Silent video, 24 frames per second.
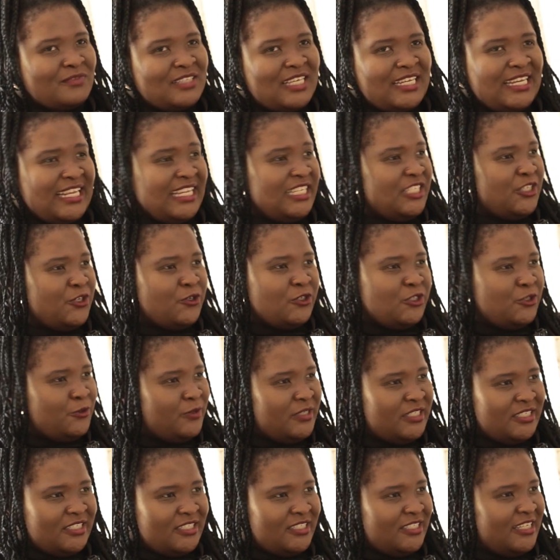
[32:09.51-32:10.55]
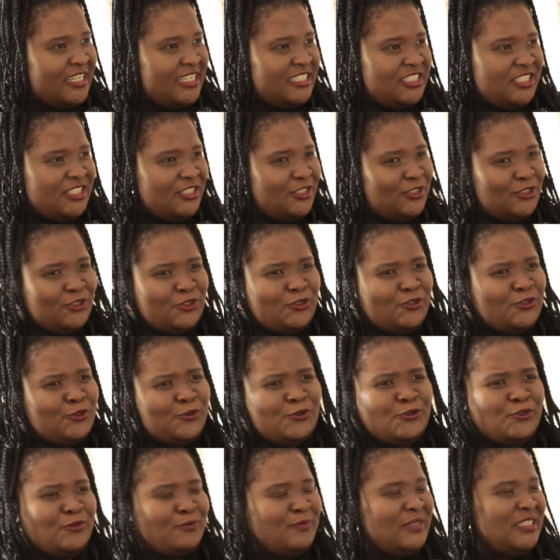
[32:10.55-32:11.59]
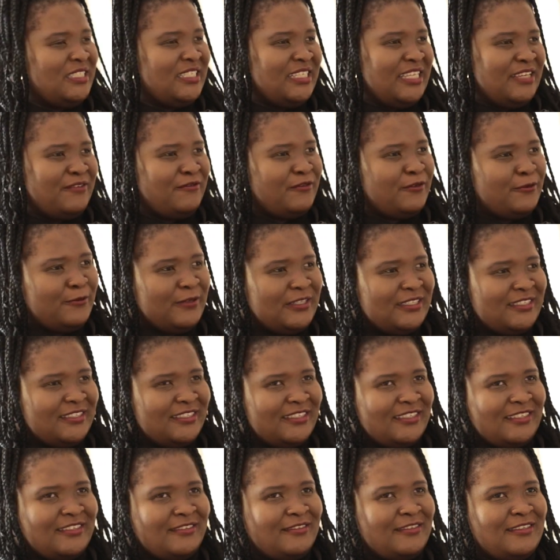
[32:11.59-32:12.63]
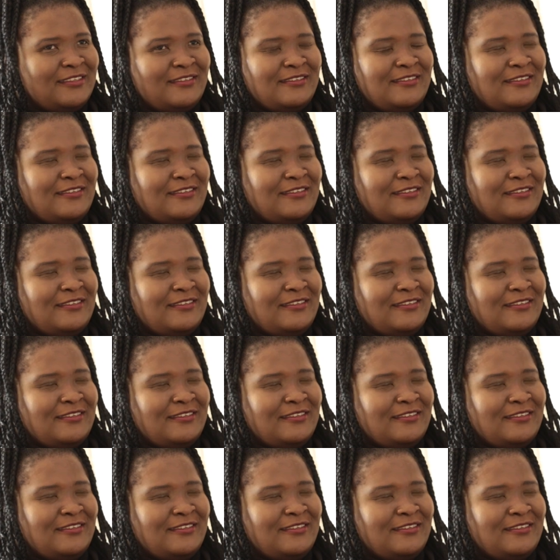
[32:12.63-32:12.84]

lady on Twitter, like she's a social media influencer.